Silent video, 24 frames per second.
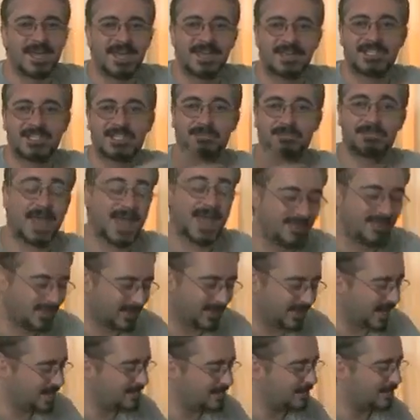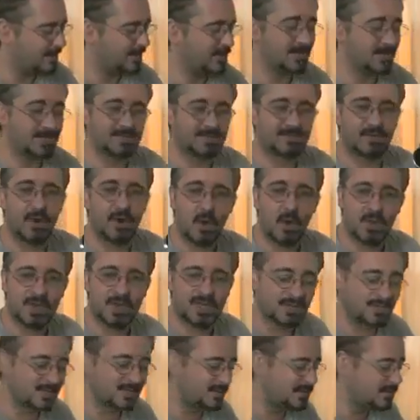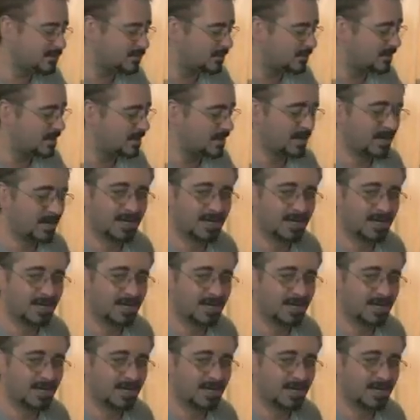expand the capabilities of what we can do